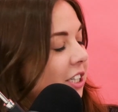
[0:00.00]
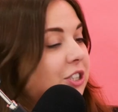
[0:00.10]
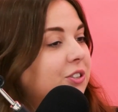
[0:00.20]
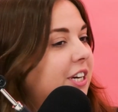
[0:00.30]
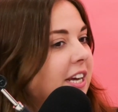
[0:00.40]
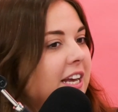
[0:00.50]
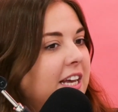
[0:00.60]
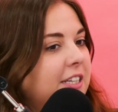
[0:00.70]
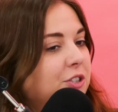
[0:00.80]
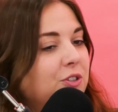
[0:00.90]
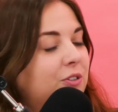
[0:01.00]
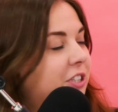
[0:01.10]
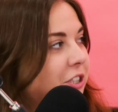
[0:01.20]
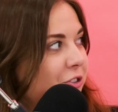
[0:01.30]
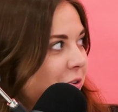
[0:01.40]
Luxury is you don't
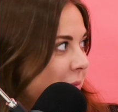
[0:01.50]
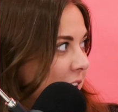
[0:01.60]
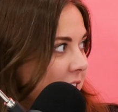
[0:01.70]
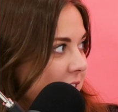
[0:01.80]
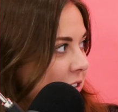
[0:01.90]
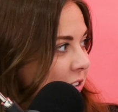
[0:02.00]
touch your own bags.